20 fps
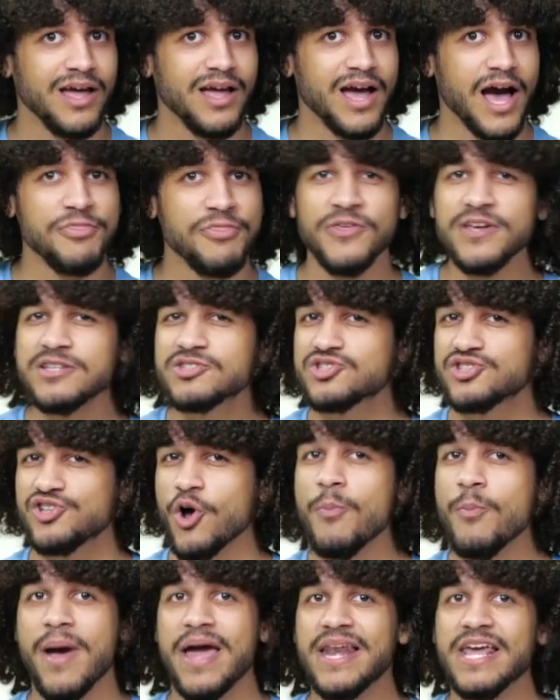I think
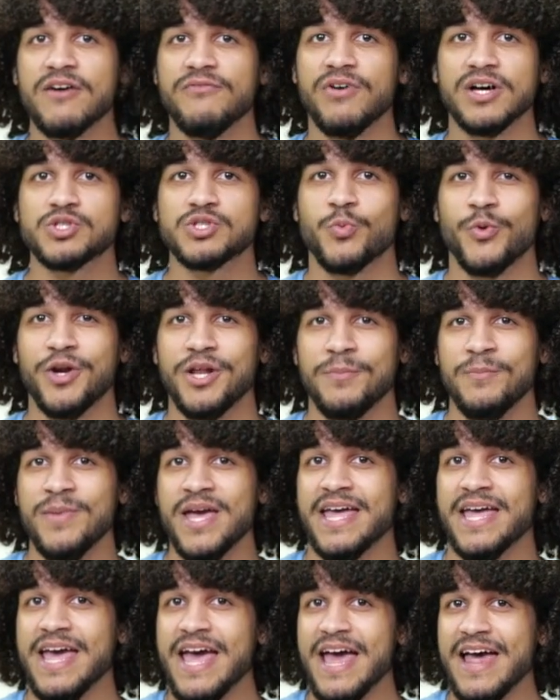so many of us would
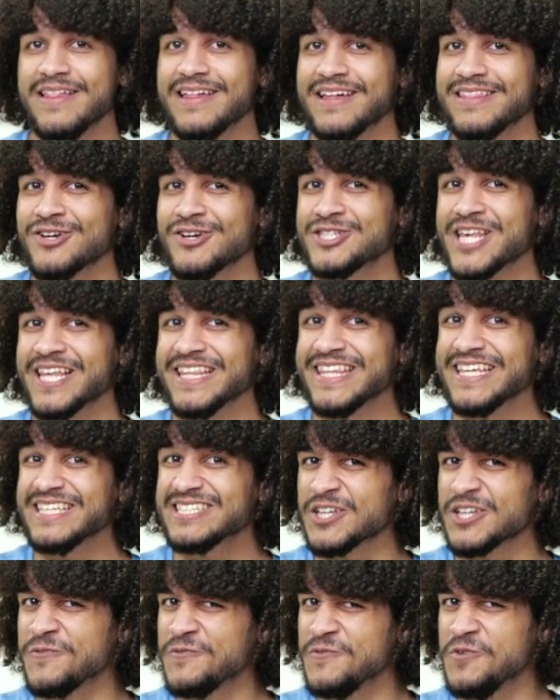admit that there's at
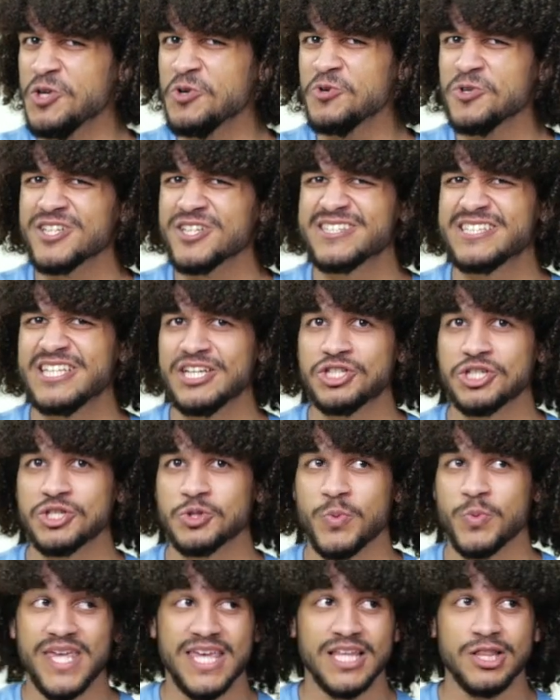least a few
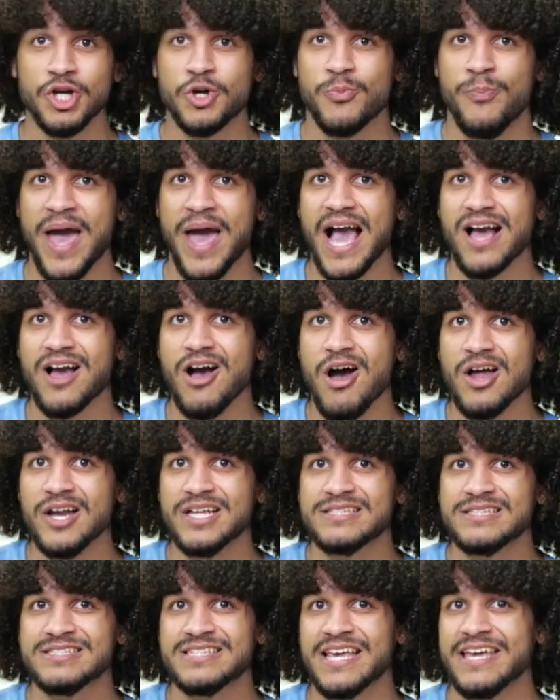decisions we can look back on
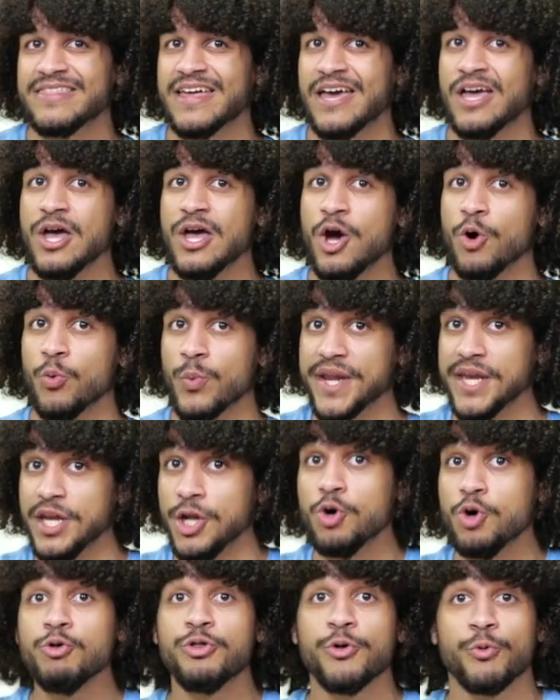and say that we
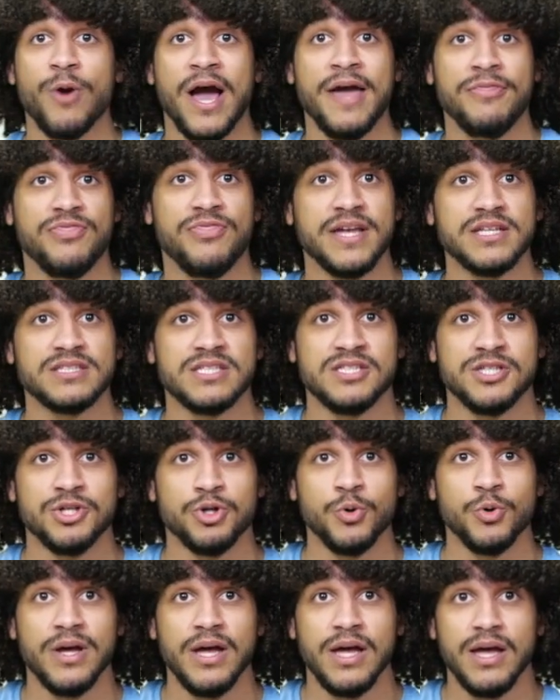knew the right thing to
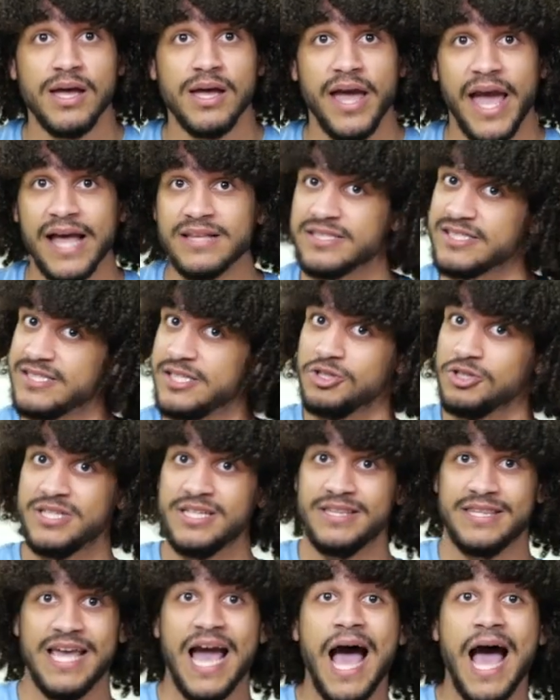do and still did the